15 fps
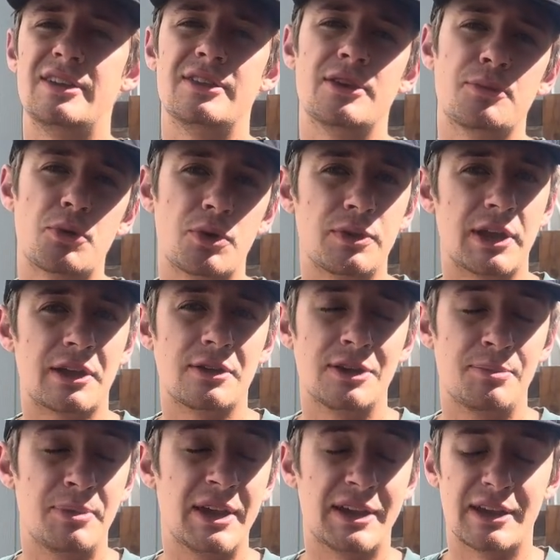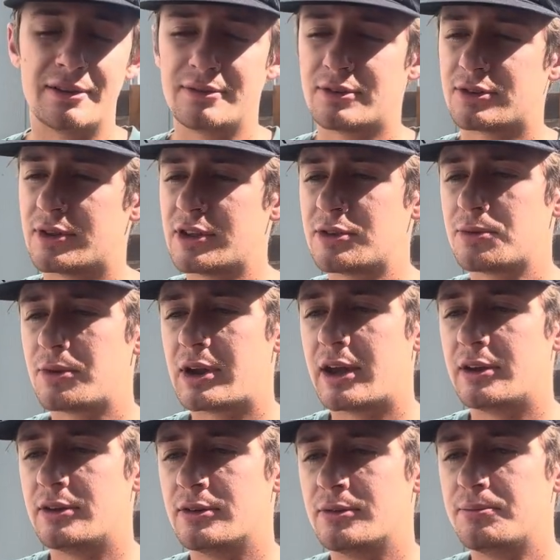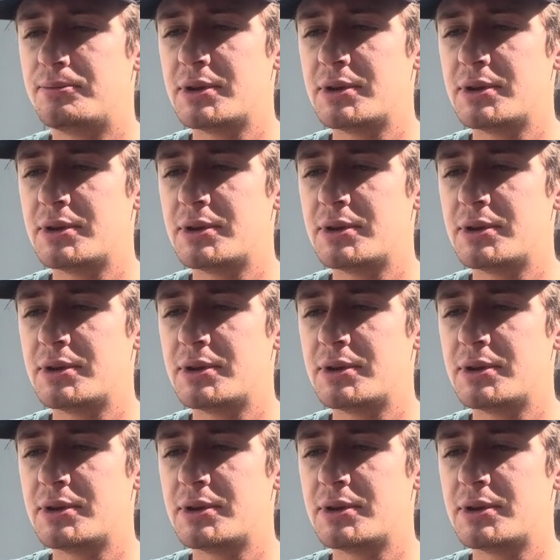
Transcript: they're more likely to pick it. So that's what I do.